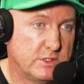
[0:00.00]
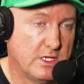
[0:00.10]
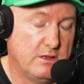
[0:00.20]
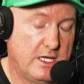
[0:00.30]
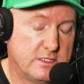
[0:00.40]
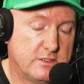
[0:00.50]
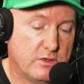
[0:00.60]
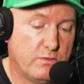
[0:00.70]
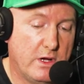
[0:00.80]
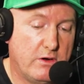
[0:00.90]
So that's
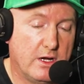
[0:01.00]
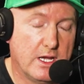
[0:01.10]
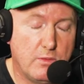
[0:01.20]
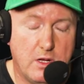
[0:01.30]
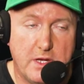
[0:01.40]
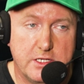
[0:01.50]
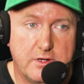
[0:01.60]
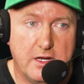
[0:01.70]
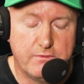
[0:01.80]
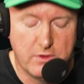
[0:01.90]
sort of where I get my
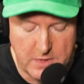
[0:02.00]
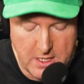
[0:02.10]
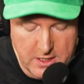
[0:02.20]
base rating from.